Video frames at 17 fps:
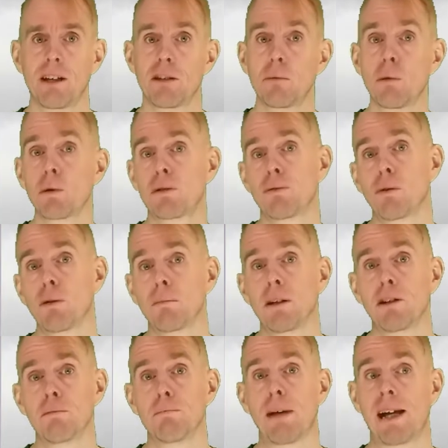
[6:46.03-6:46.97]
the waterfall
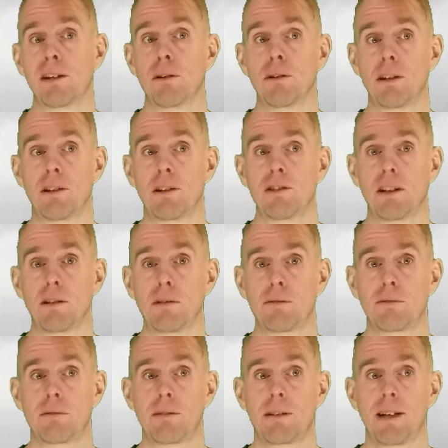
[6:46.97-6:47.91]
blows back on
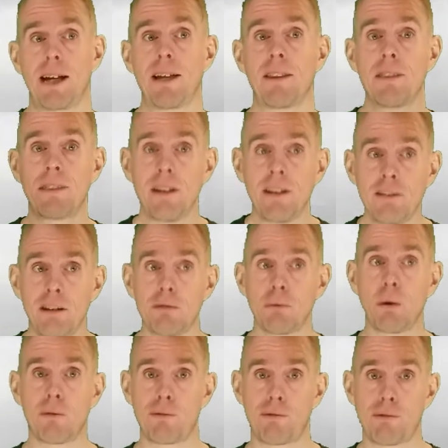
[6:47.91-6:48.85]
itself. And this
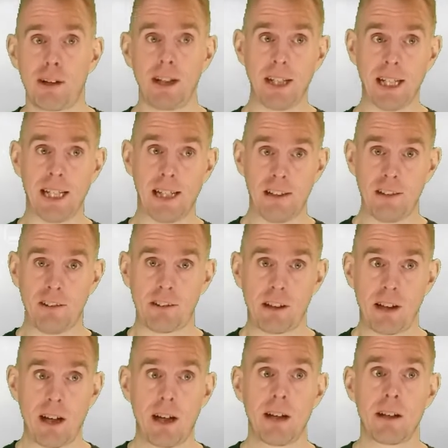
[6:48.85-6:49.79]
is what flooding
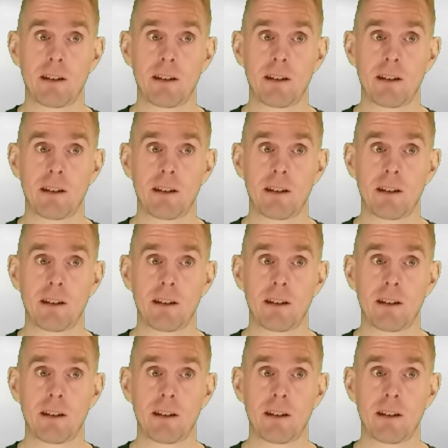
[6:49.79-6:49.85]
is.